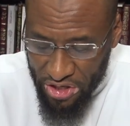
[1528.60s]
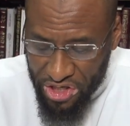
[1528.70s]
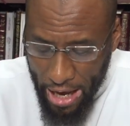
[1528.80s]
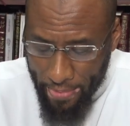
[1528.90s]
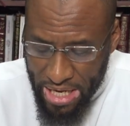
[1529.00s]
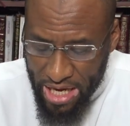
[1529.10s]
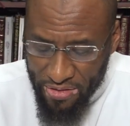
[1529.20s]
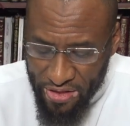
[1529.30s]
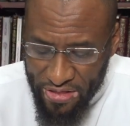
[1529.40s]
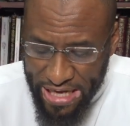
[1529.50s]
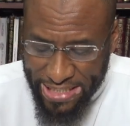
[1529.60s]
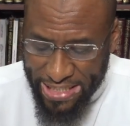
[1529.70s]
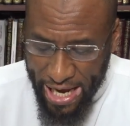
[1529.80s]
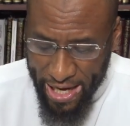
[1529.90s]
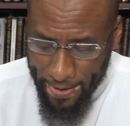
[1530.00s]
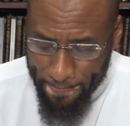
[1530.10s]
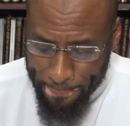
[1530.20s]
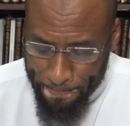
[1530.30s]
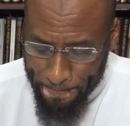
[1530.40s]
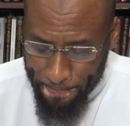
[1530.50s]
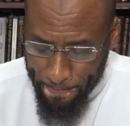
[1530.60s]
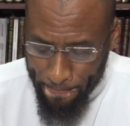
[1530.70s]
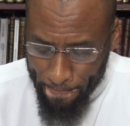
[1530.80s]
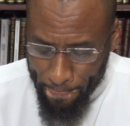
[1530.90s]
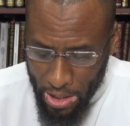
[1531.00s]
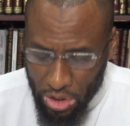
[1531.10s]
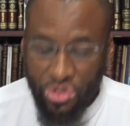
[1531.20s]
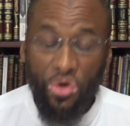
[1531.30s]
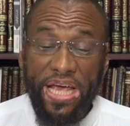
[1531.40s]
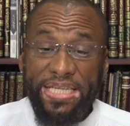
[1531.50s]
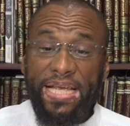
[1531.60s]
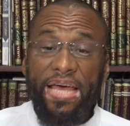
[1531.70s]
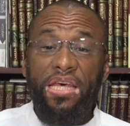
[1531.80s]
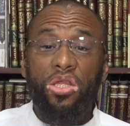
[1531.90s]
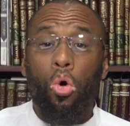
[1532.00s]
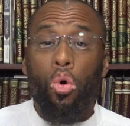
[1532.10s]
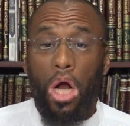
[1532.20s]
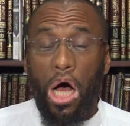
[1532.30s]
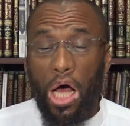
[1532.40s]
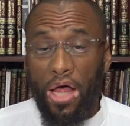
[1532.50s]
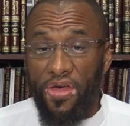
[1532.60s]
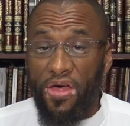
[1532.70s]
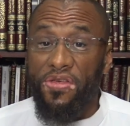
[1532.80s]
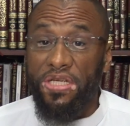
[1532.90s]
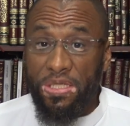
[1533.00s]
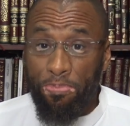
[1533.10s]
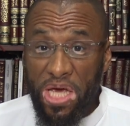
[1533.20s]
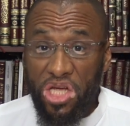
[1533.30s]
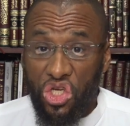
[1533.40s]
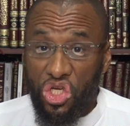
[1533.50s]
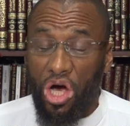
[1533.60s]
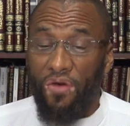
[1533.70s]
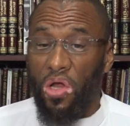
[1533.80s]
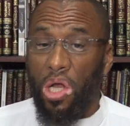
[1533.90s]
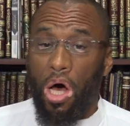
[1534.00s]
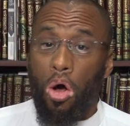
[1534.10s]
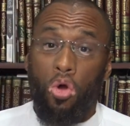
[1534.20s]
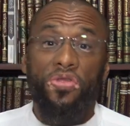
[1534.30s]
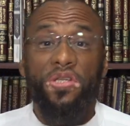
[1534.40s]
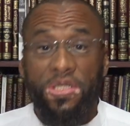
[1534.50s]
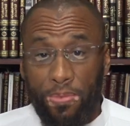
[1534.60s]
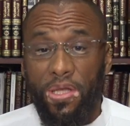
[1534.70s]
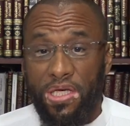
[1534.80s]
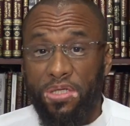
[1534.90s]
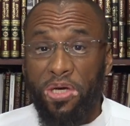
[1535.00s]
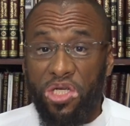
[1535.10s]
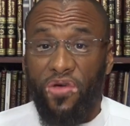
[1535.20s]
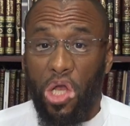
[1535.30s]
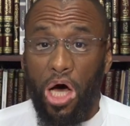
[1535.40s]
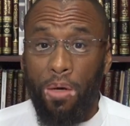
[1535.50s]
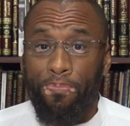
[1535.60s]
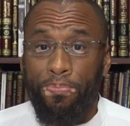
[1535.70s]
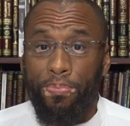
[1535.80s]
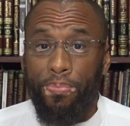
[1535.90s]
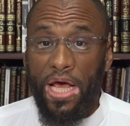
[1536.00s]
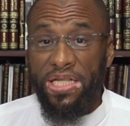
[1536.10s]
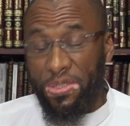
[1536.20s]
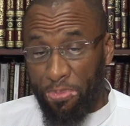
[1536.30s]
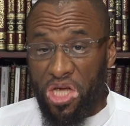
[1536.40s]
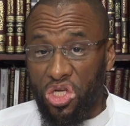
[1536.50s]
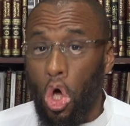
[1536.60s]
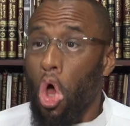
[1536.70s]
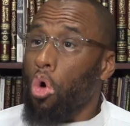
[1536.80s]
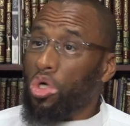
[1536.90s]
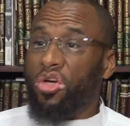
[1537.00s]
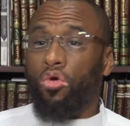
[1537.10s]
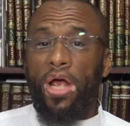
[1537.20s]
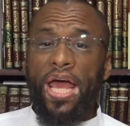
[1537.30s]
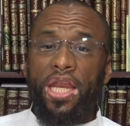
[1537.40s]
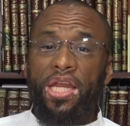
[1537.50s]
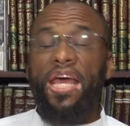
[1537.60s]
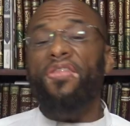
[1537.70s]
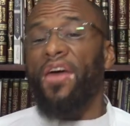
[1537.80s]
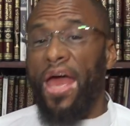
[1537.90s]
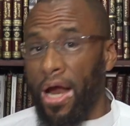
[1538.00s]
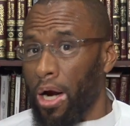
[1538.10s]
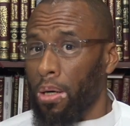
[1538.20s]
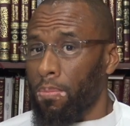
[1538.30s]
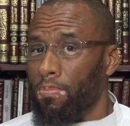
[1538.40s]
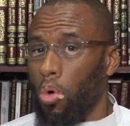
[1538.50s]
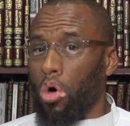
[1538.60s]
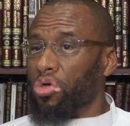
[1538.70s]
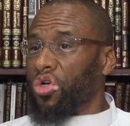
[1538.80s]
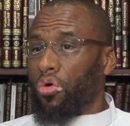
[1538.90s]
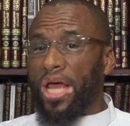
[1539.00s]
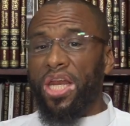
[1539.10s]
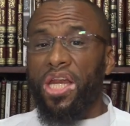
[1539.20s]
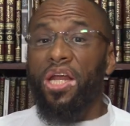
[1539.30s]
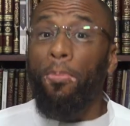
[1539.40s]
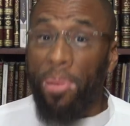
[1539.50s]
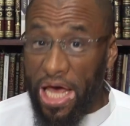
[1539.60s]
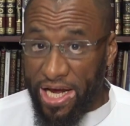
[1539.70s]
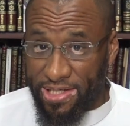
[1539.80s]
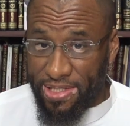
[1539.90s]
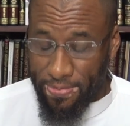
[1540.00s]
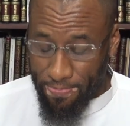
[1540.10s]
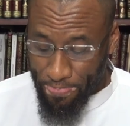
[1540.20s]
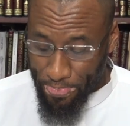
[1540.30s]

the Jahmiyyah, then they say, you know, so they say that the Quran, the, the speech of Allah, or the, the speech of Allah and speech was created in the air or was created in a place.